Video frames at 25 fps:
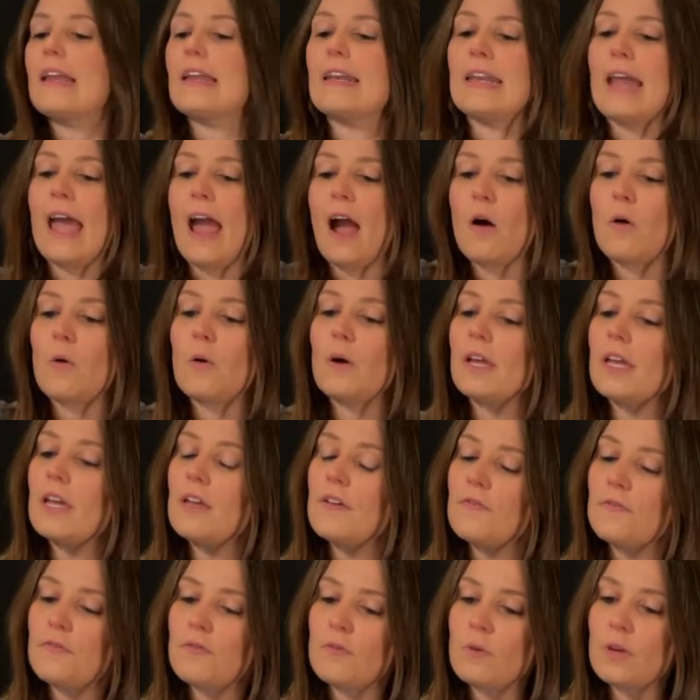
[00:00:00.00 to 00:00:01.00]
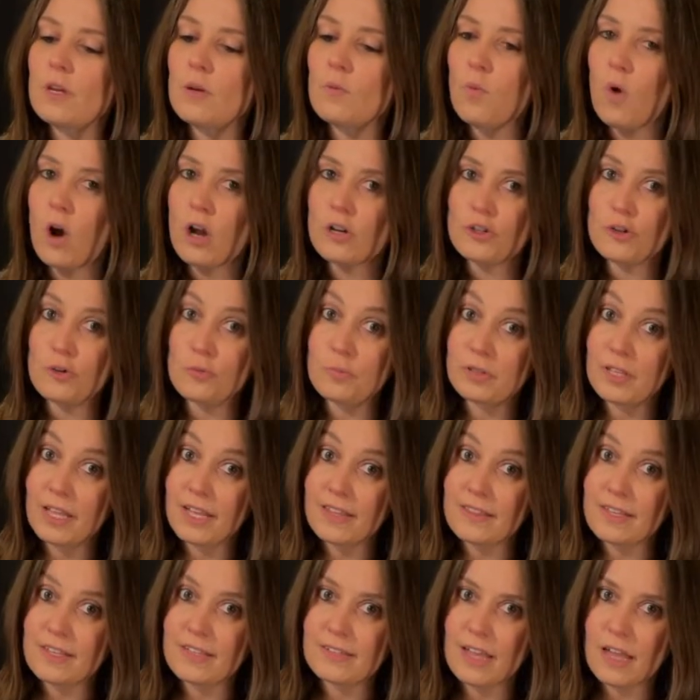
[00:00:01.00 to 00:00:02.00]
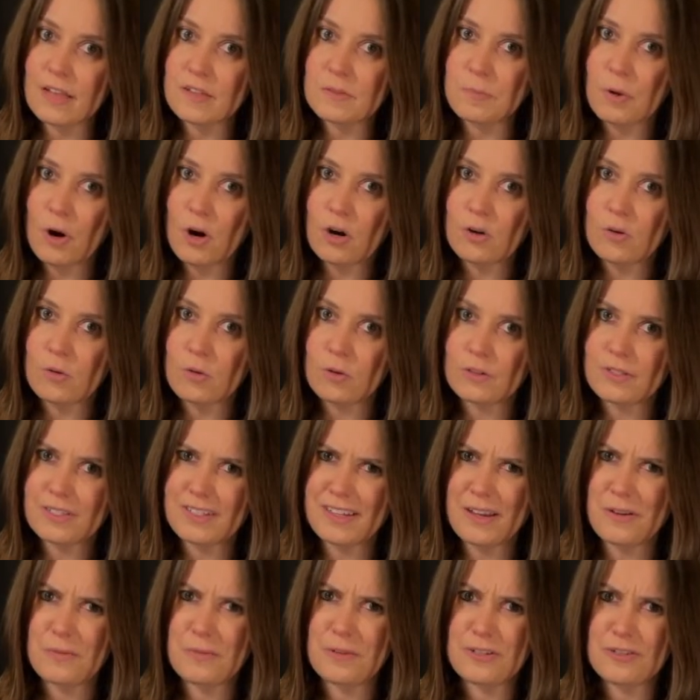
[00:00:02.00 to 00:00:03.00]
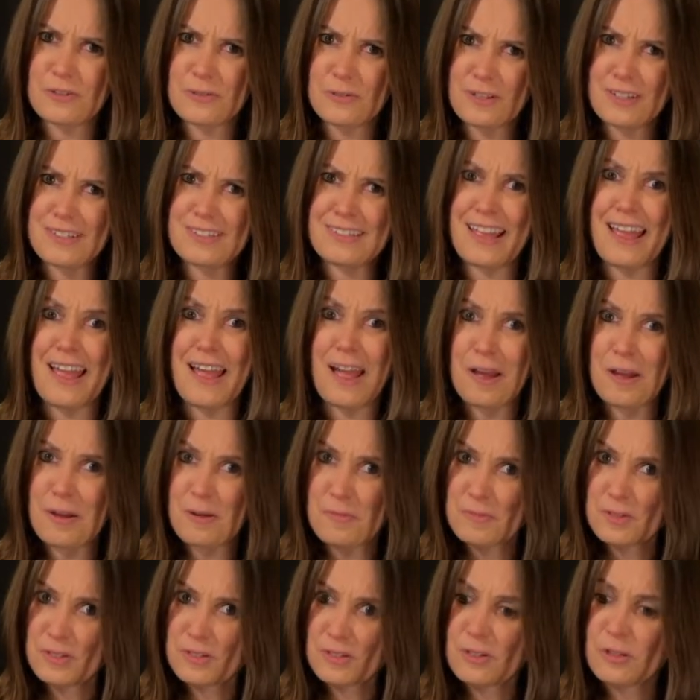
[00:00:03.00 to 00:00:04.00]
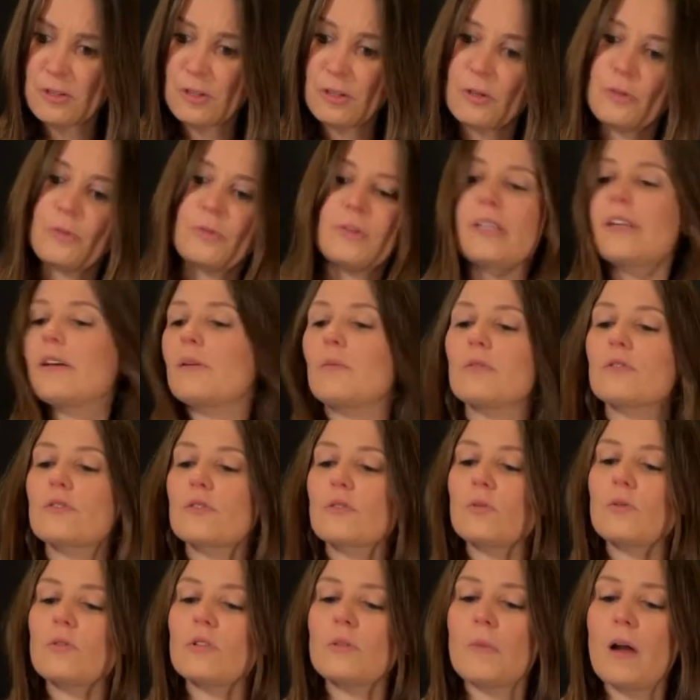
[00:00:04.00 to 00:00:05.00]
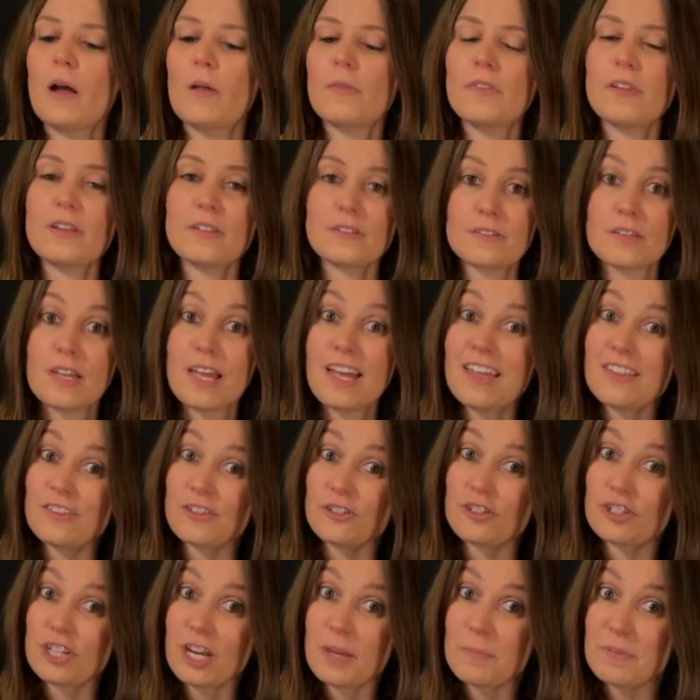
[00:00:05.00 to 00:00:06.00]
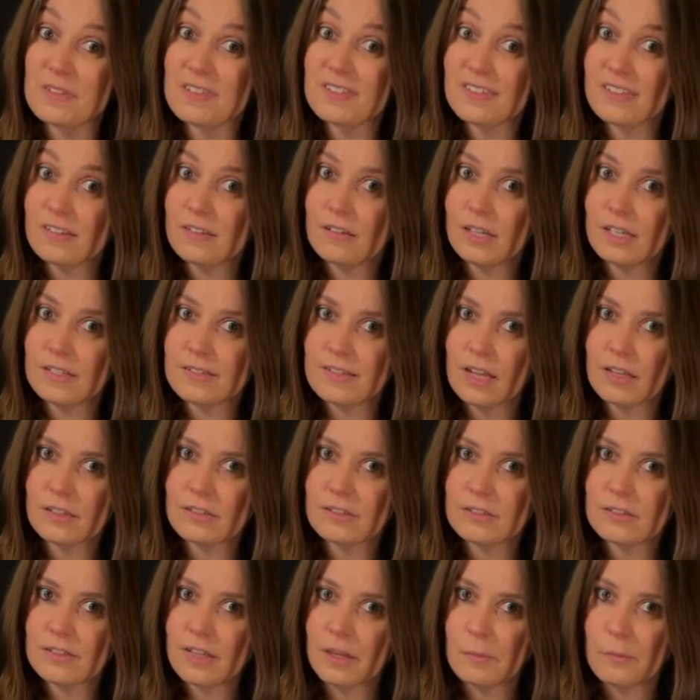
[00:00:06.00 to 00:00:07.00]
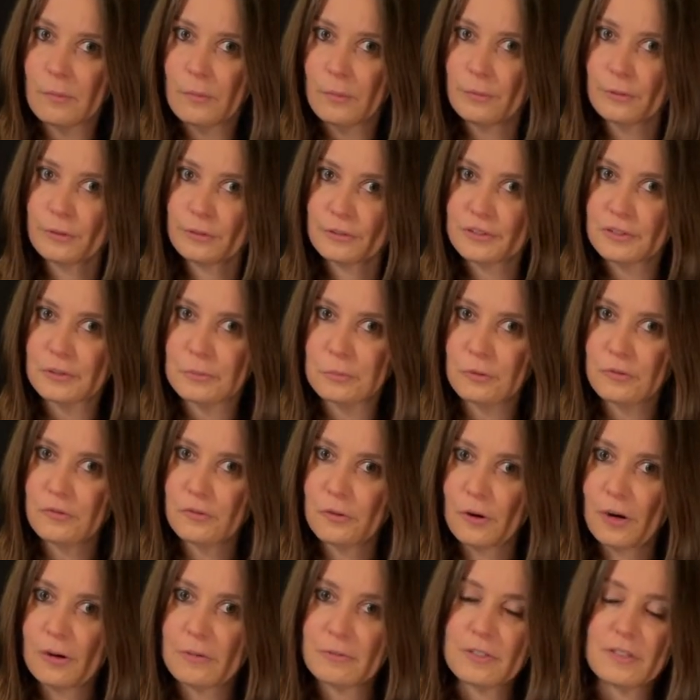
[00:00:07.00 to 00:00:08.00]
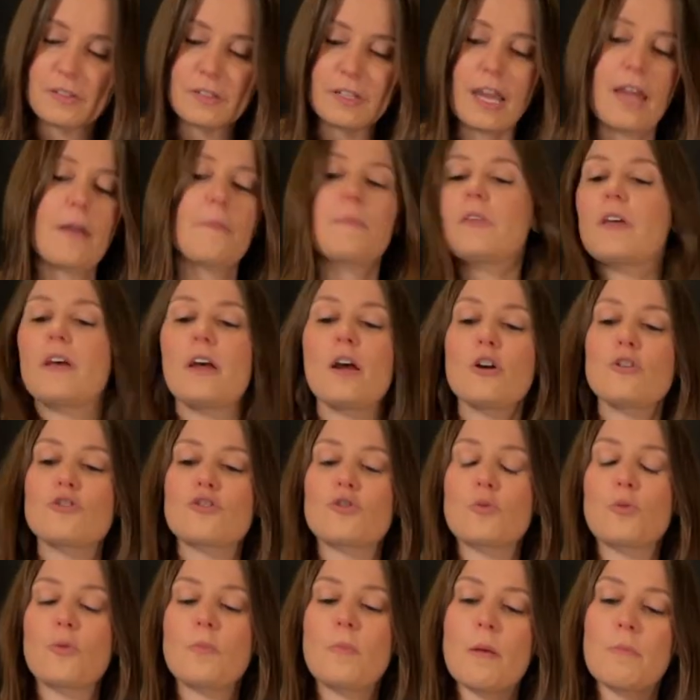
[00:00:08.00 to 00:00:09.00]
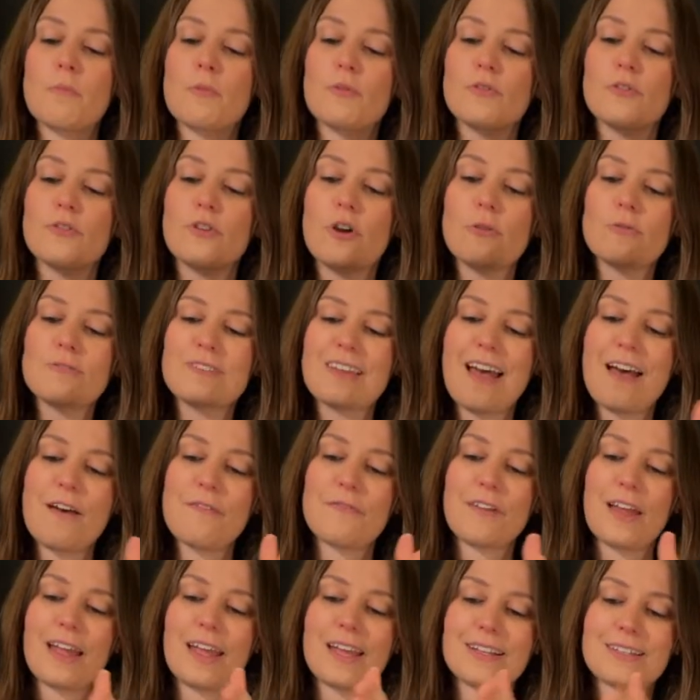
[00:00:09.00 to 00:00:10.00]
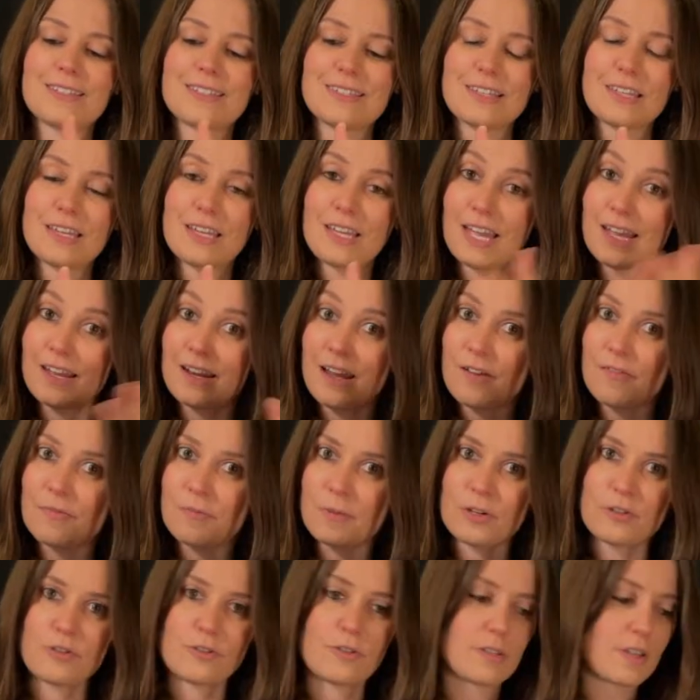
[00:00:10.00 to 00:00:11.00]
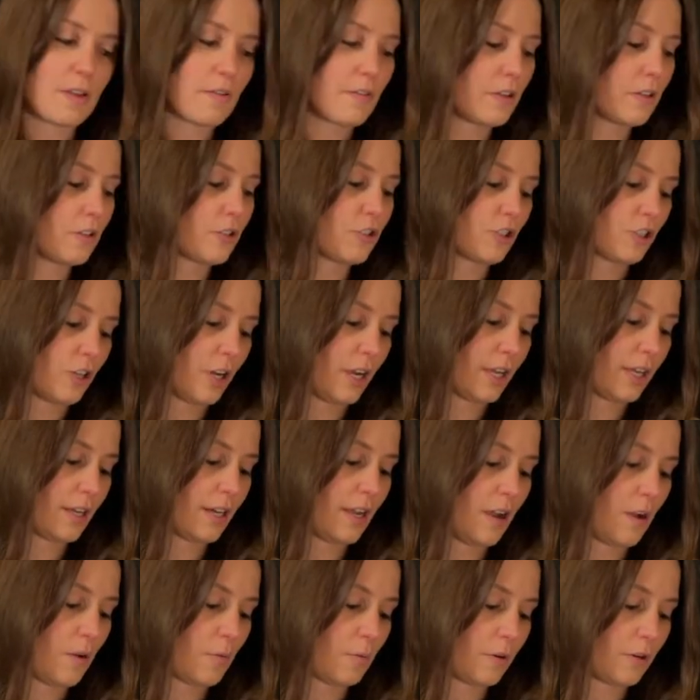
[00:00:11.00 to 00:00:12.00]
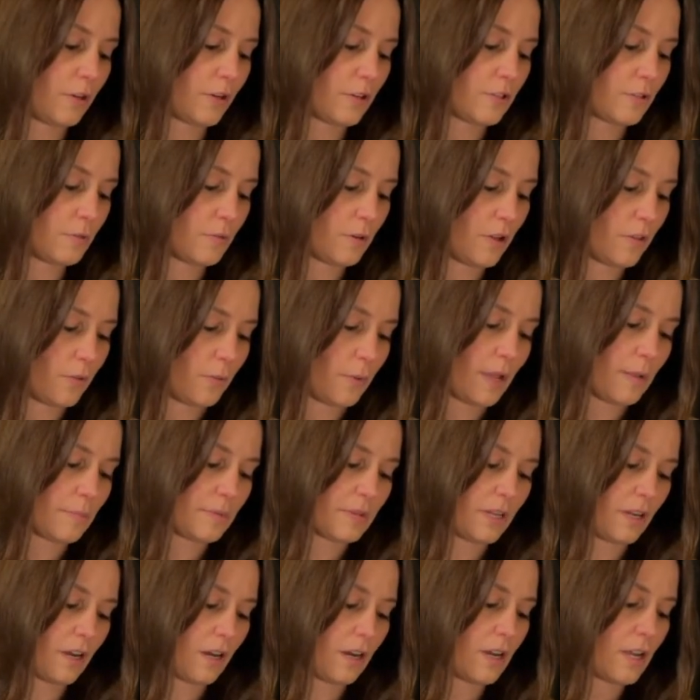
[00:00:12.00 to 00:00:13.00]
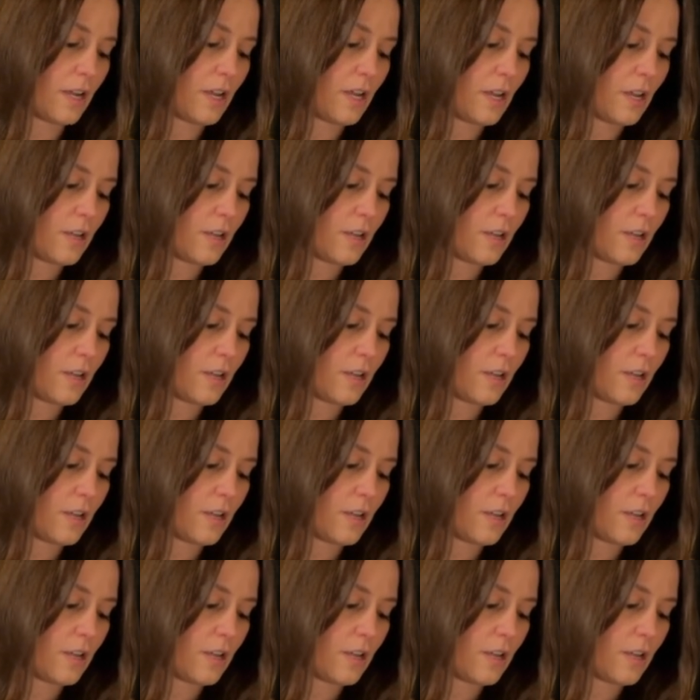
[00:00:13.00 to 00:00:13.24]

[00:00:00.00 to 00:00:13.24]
Now, if we want to play these as bar chords, can we do this? Absolutely. What's cool about this, the shape is exactly the same. We're just gonna move it around, okay? So remember the notes F, A, and C, and F major 7, check it out. We're gonna do it all the way up here.